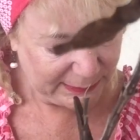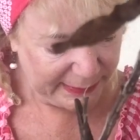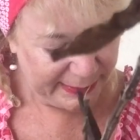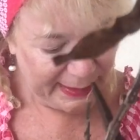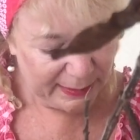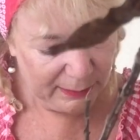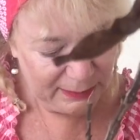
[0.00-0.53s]

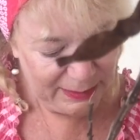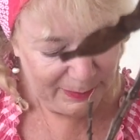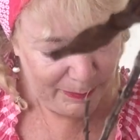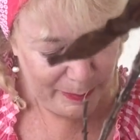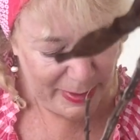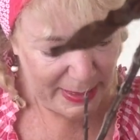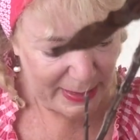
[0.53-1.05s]
and I'm going to
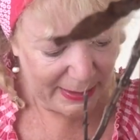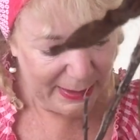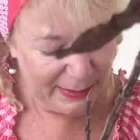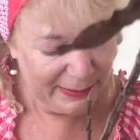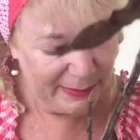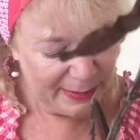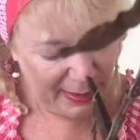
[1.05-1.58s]
make
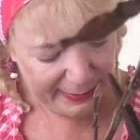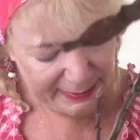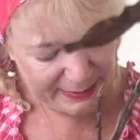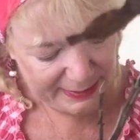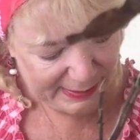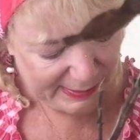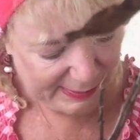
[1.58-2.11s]
it
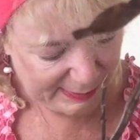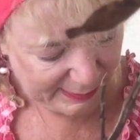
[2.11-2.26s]
nice.